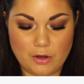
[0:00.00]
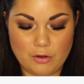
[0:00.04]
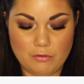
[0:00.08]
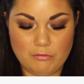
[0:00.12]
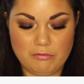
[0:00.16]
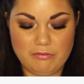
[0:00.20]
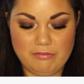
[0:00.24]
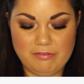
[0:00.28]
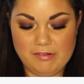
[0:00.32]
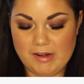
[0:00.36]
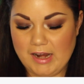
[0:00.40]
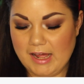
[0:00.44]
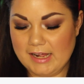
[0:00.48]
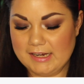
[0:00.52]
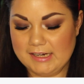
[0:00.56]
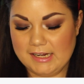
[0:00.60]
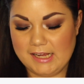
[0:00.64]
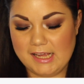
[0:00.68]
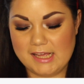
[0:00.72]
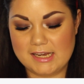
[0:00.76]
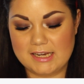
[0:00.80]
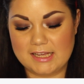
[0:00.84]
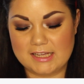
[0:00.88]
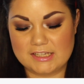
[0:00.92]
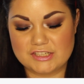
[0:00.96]

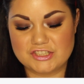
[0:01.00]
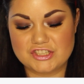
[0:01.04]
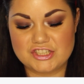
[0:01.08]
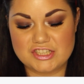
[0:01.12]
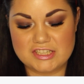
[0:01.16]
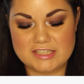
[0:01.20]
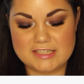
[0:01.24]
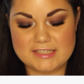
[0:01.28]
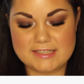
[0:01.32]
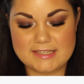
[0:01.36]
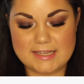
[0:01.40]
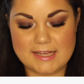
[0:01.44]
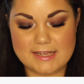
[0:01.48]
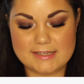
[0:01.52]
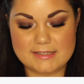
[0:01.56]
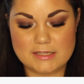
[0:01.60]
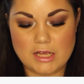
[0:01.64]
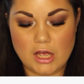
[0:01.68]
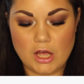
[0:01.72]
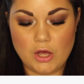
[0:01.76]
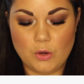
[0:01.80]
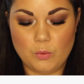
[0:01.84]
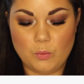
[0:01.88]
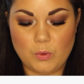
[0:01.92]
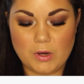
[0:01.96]
O'Flanagan, and she says,
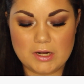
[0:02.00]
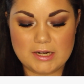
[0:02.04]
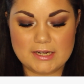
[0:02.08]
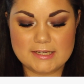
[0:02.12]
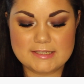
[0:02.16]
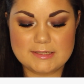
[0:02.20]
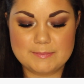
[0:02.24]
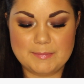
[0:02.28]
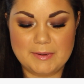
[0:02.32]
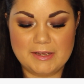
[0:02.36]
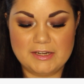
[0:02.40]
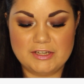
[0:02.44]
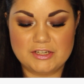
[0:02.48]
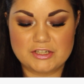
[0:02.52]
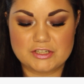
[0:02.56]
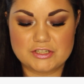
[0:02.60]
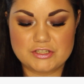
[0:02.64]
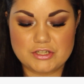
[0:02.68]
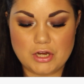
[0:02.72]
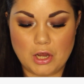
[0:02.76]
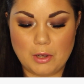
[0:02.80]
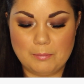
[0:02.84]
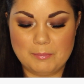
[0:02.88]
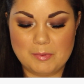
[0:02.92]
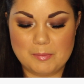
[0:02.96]
what has been your
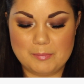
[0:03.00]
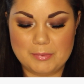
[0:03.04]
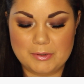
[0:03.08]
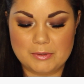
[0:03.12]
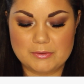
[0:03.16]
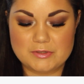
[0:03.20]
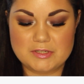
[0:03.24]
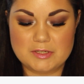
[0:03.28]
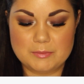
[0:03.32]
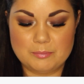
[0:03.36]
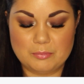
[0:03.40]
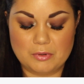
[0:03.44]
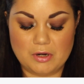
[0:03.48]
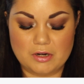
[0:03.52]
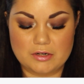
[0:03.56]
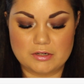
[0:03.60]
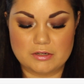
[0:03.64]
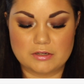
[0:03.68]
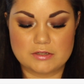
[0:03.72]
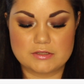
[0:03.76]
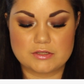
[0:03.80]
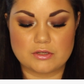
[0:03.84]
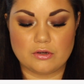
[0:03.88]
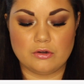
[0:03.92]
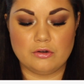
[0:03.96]
top beauty
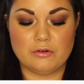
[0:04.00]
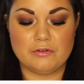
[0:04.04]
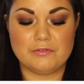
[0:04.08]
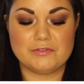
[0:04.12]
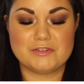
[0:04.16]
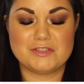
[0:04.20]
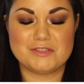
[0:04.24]
products of